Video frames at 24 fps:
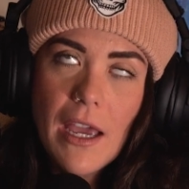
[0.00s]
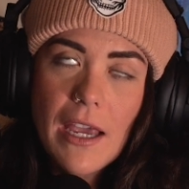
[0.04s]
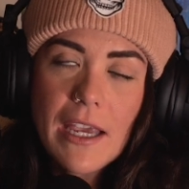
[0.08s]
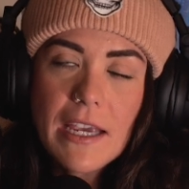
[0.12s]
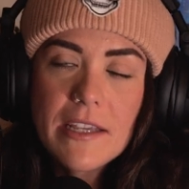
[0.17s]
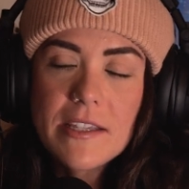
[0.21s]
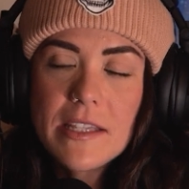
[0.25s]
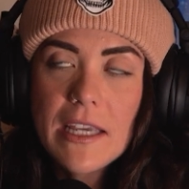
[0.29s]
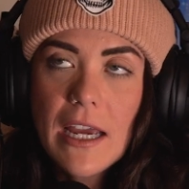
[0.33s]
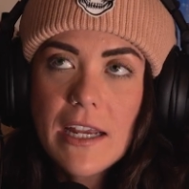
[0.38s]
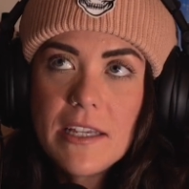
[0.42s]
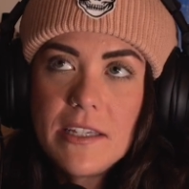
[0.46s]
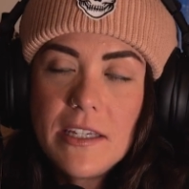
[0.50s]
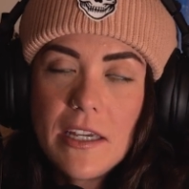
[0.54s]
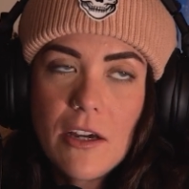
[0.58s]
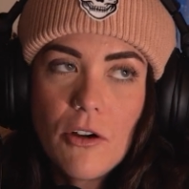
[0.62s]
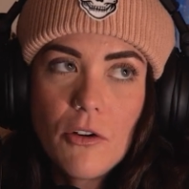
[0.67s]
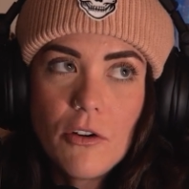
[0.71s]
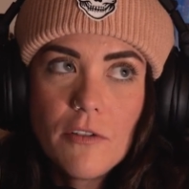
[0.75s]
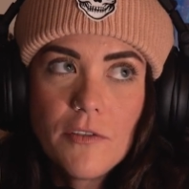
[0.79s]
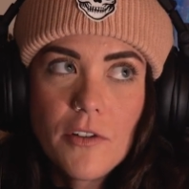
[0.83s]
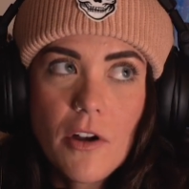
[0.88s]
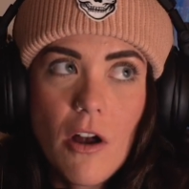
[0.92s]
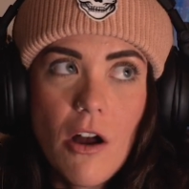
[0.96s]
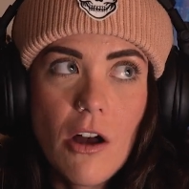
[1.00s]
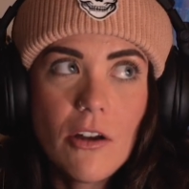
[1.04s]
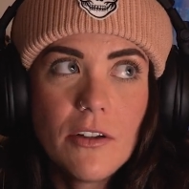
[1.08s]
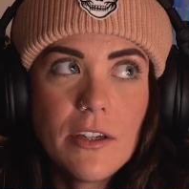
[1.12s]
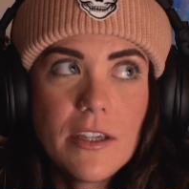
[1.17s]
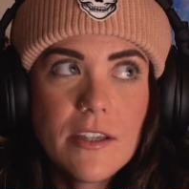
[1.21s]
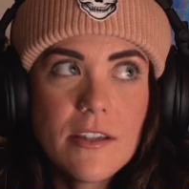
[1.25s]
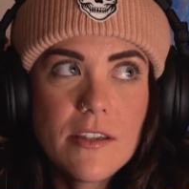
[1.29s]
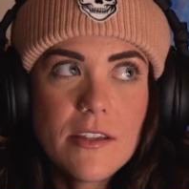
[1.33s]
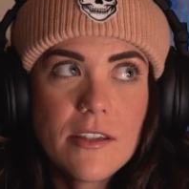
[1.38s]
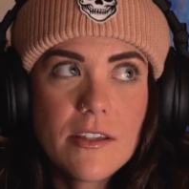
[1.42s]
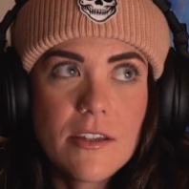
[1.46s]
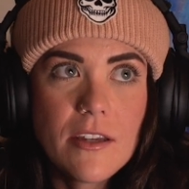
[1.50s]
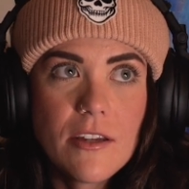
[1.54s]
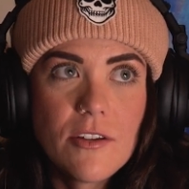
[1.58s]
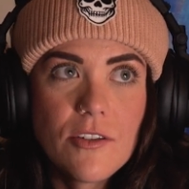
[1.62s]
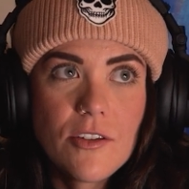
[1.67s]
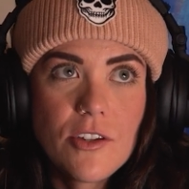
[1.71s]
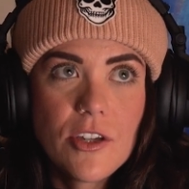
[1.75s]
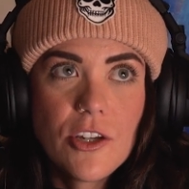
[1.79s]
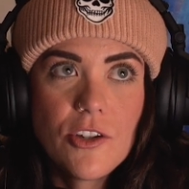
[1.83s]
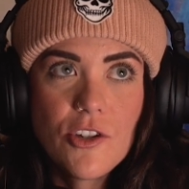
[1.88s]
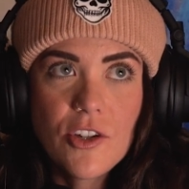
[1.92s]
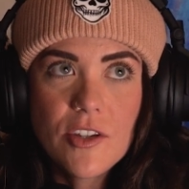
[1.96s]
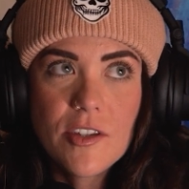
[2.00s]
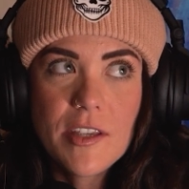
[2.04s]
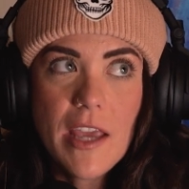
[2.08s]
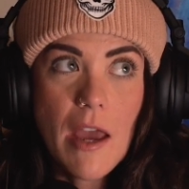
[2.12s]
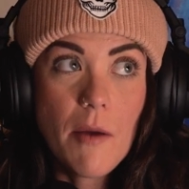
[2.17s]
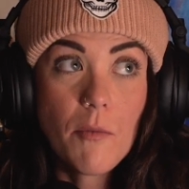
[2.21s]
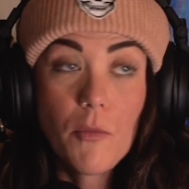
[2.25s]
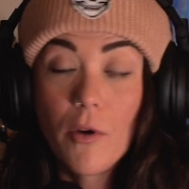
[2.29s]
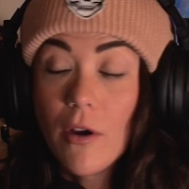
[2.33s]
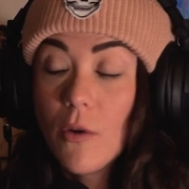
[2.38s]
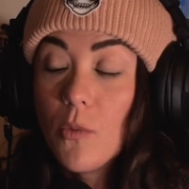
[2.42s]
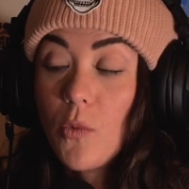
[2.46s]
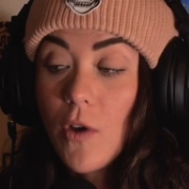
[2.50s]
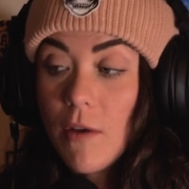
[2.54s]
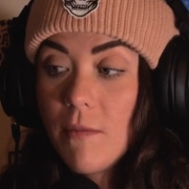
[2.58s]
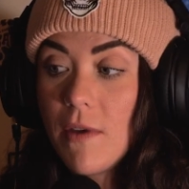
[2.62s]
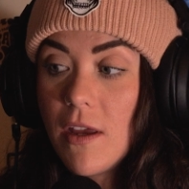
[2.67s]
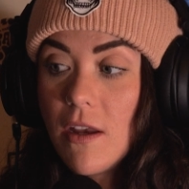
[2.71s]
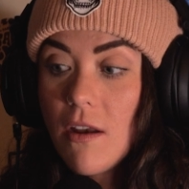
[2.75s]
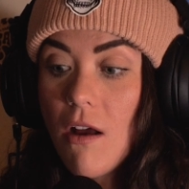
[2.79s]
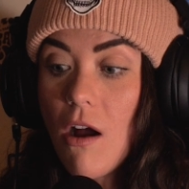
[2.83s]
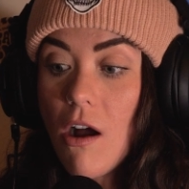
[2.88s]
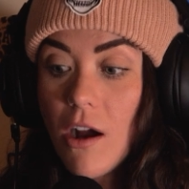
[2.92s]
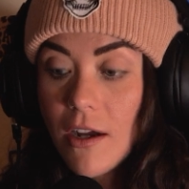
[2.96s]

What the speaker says: guess the idea overall is to just get more women